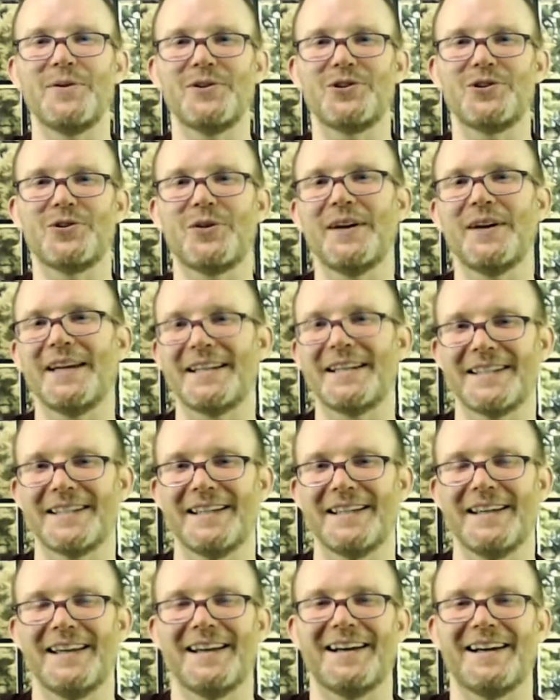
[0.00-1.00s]
enjoy it
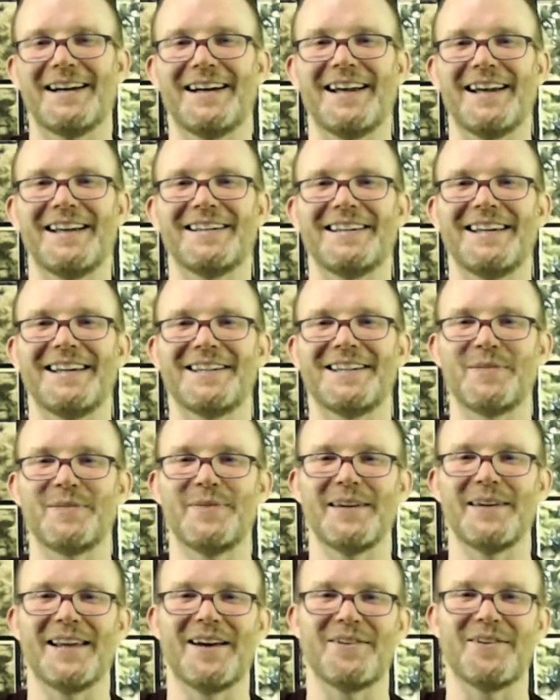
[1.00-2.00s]
and get
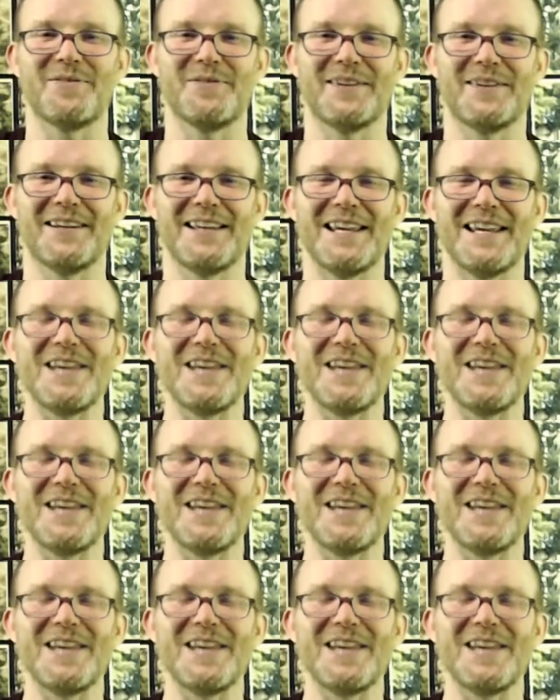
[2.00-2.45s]
something out of it.